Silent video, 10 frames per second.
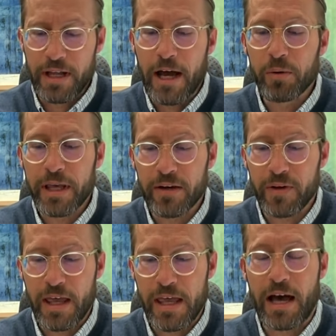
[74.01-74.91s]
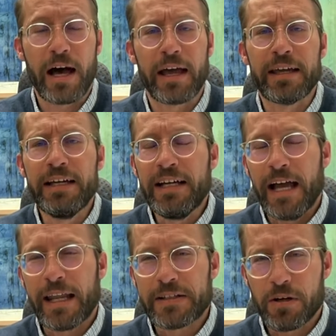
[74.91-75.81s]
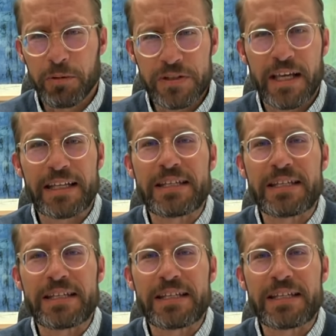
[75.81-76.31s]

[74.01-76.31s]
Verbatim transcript: Now we have AI, and it's almost like